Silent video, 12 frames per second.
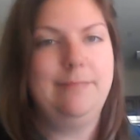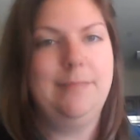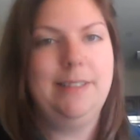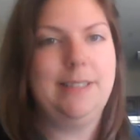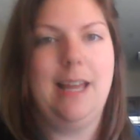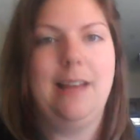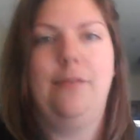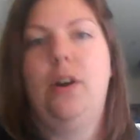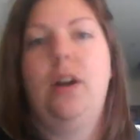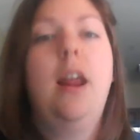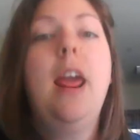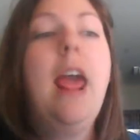it's kind of
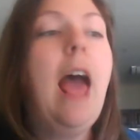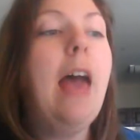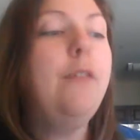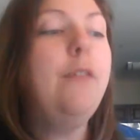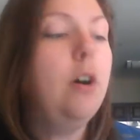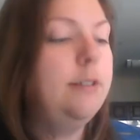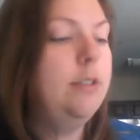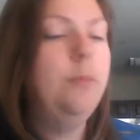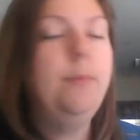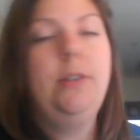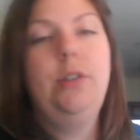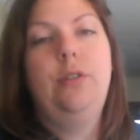hard. I've also
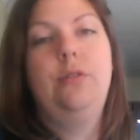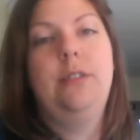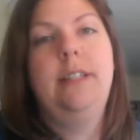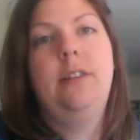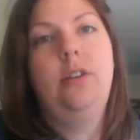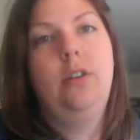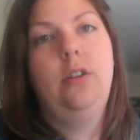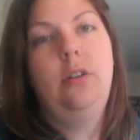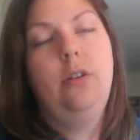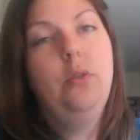been using the